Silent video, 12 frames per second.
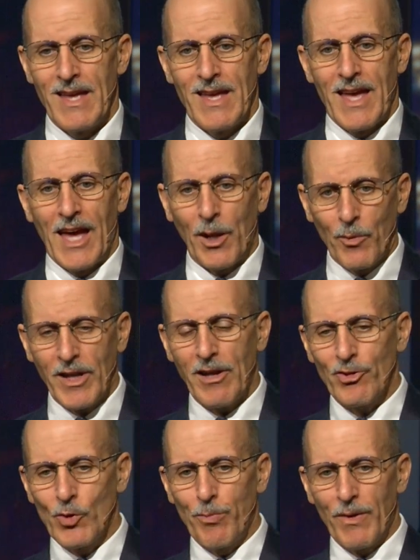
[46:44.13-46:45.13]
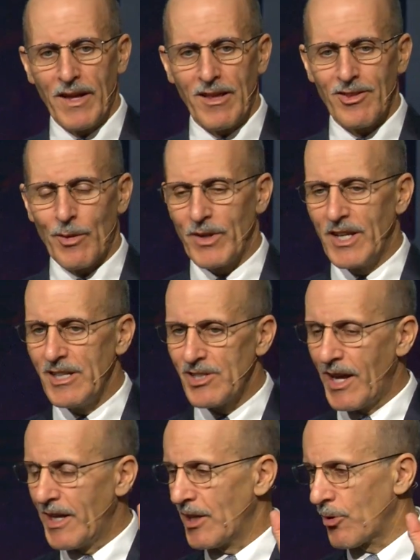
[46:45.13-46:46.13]
And I went out to a place, I went
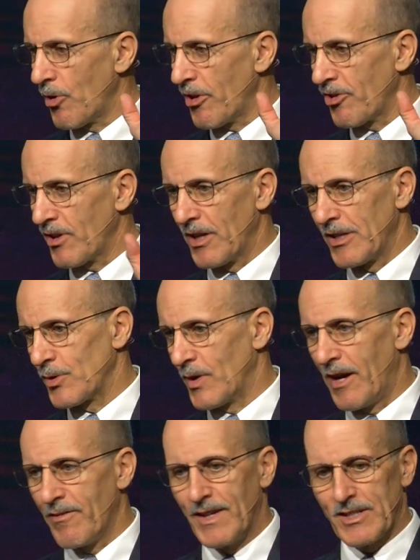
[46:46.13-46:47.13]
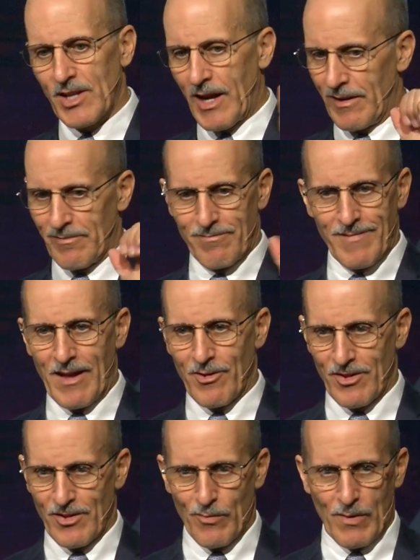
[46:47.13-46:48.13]
hitchhiking across the country. I've hitchhiked
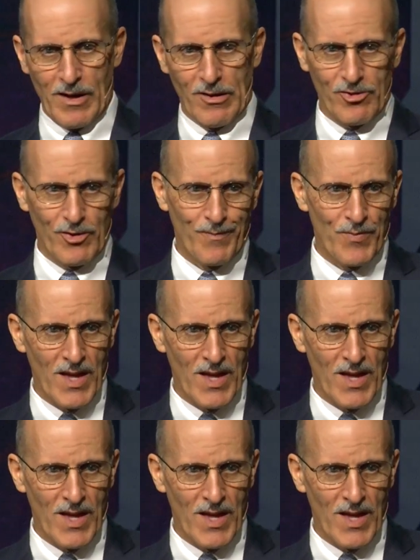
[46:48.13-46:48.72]
thousands of miles.